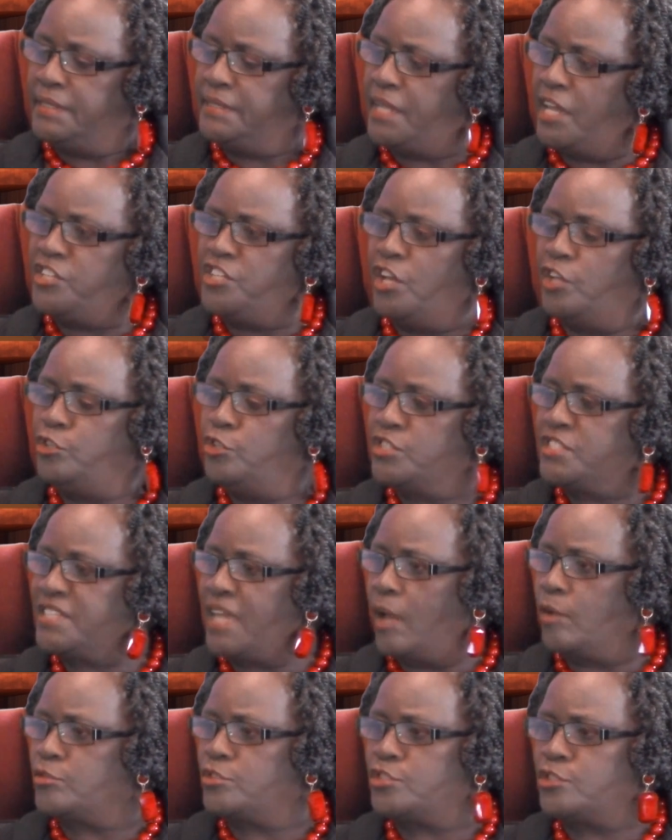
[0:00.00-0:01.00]
Danielle, you
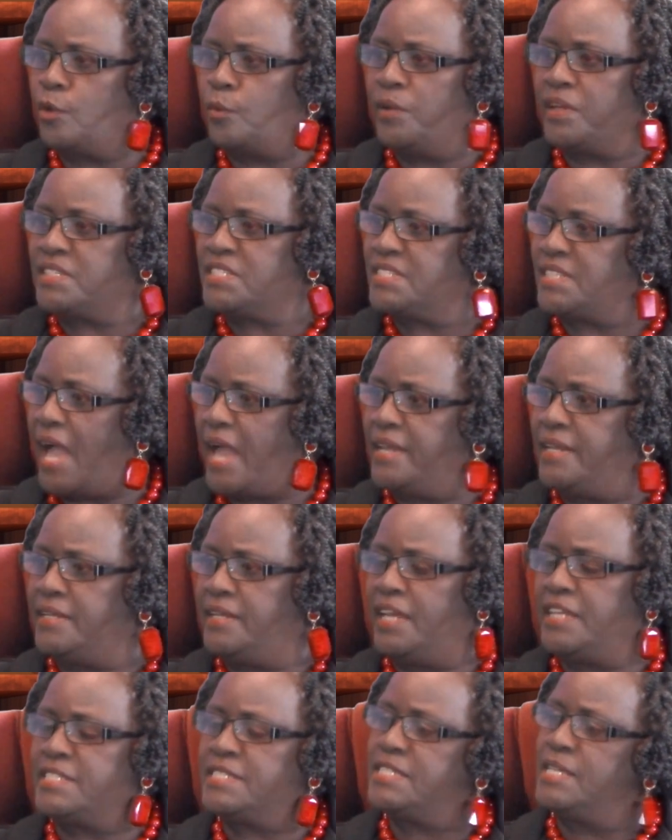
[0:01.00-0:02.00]
sound so
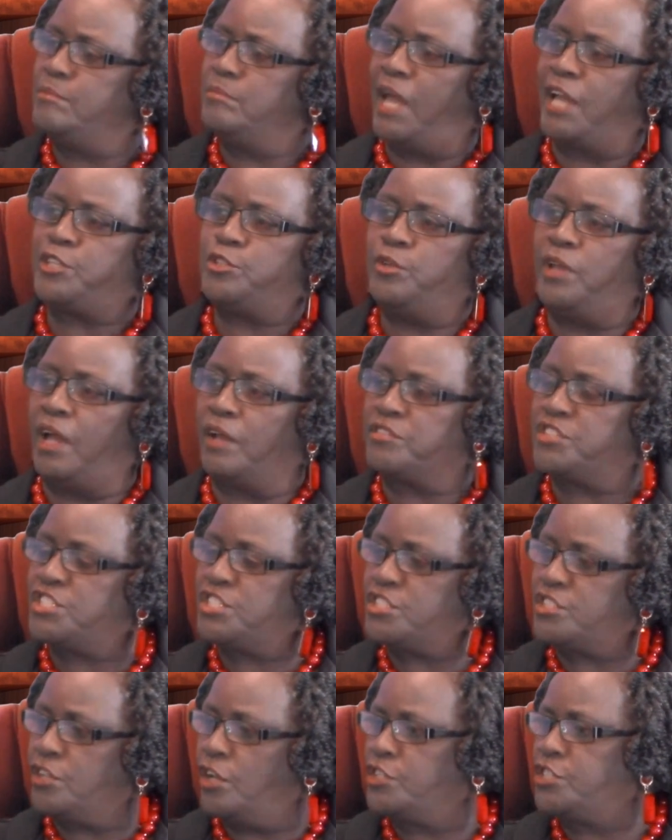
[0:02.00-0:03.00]
excited and seem yes. like you have
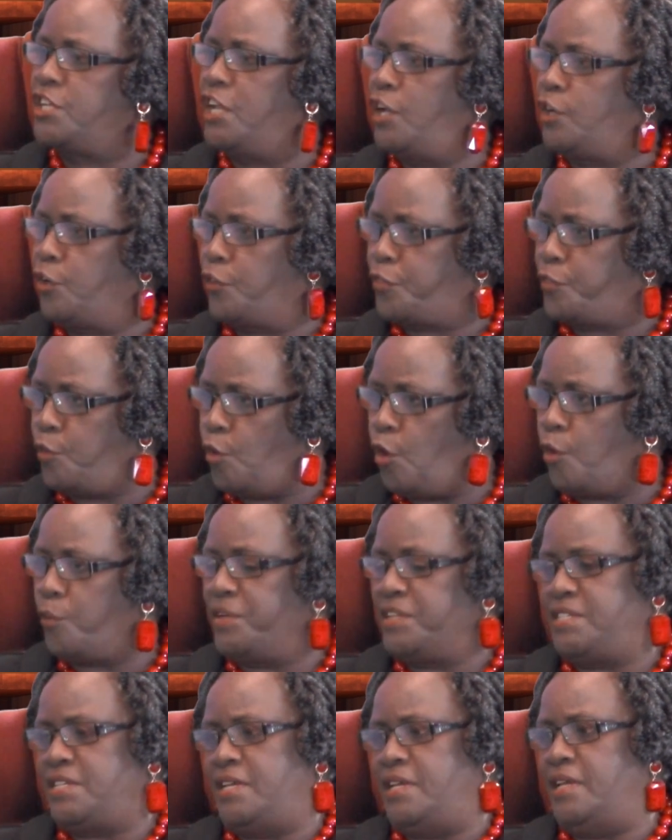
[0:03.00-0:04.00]
such an
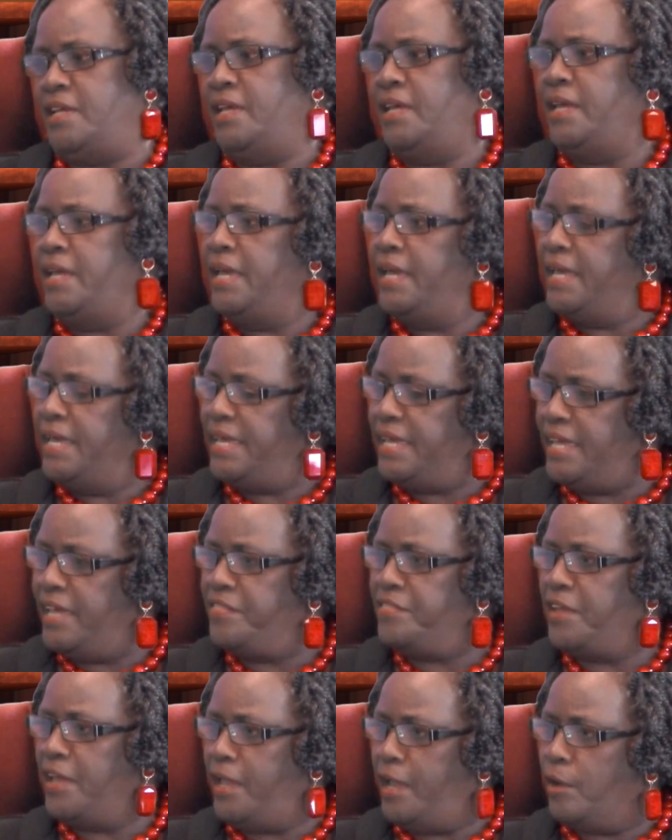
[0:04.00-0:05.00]
authority. Yes
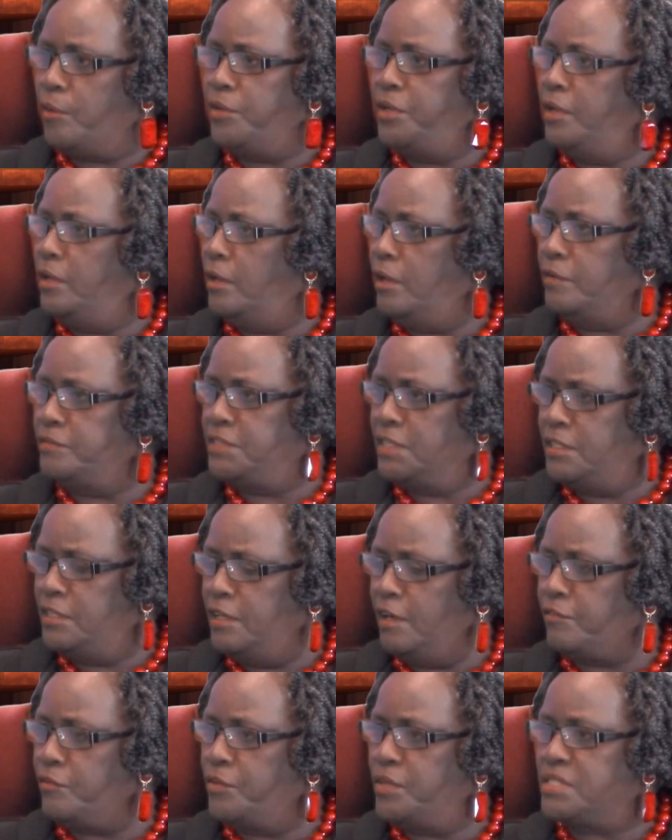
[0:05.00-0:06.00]
in the area of
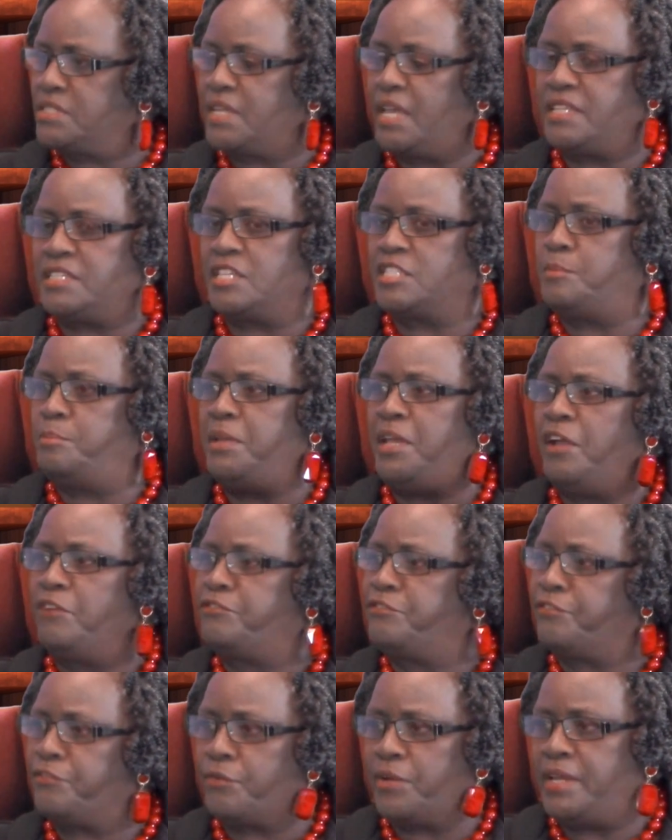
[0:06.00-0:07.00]
deliverance and just being
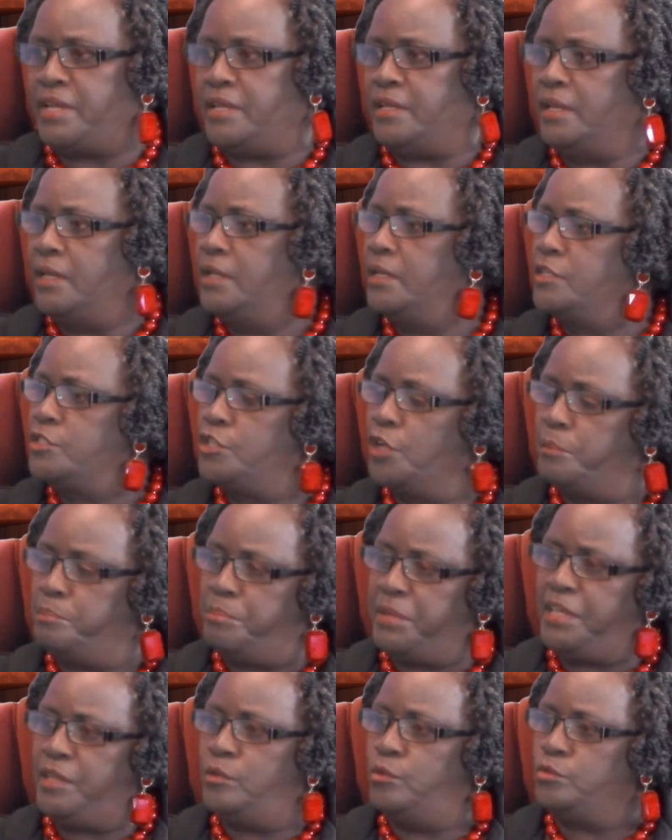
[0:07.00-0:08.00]
free to
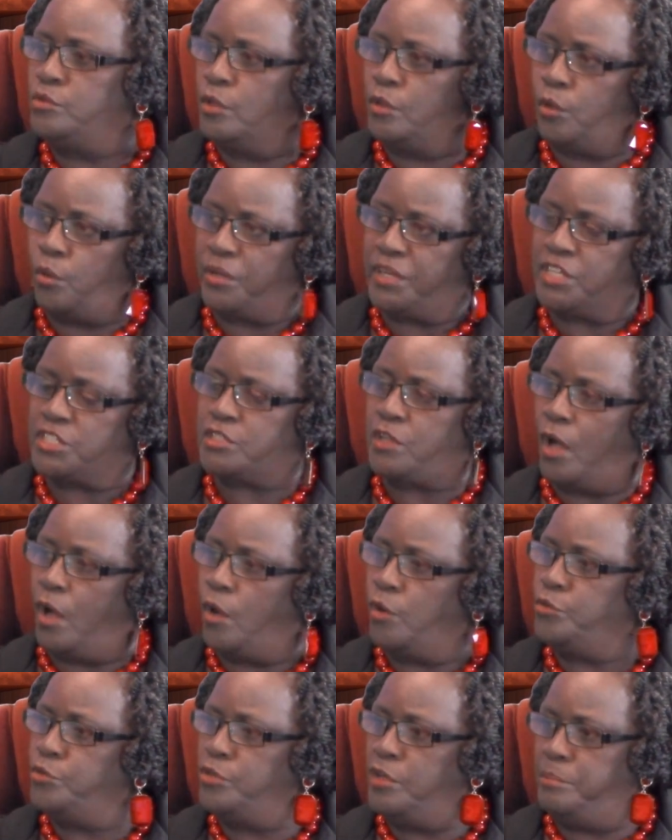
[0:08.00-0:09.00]
mm-hmm. be who the Lord has
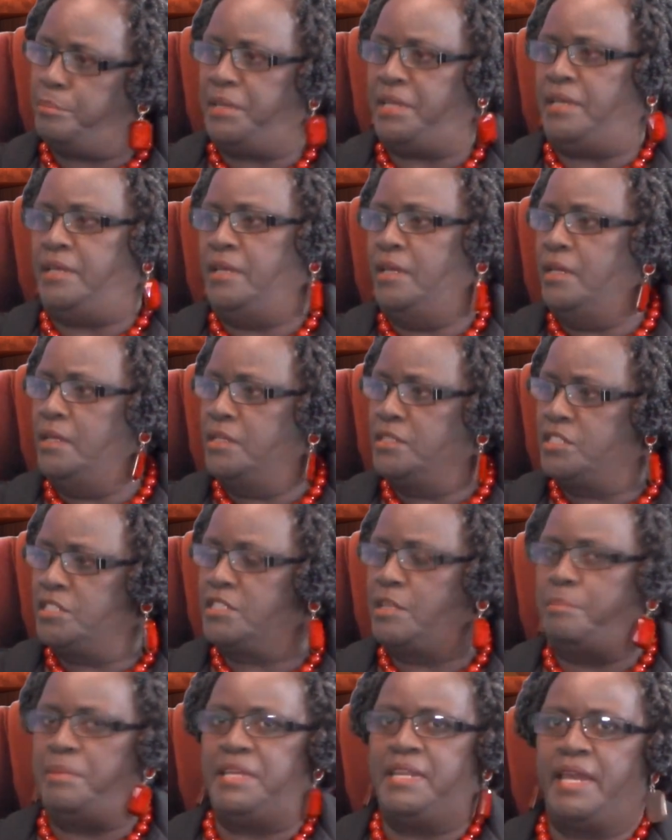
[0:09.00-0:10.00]
called you to be.
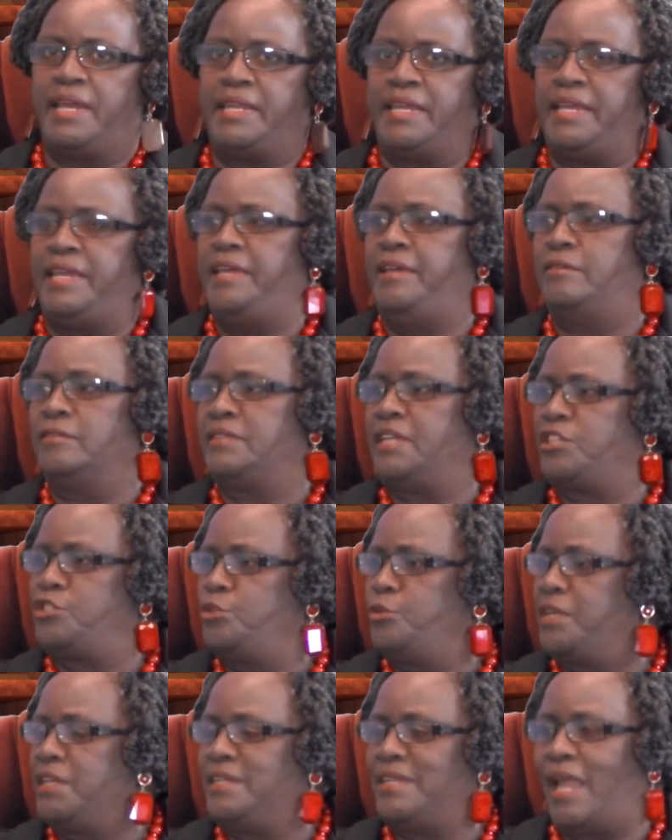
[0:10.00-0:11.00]
Just to be that eagle
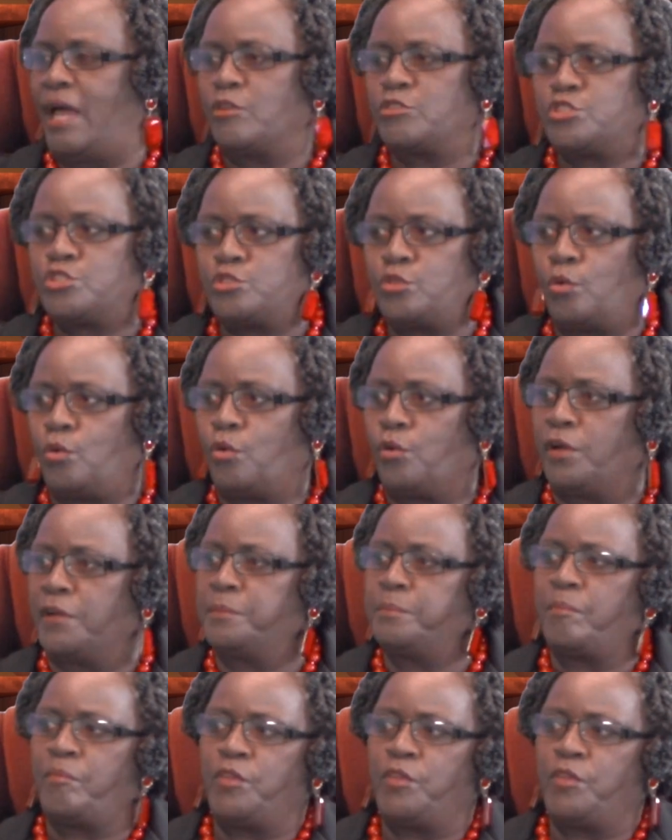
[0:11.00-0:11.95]
that you can mm-hmm. now soar,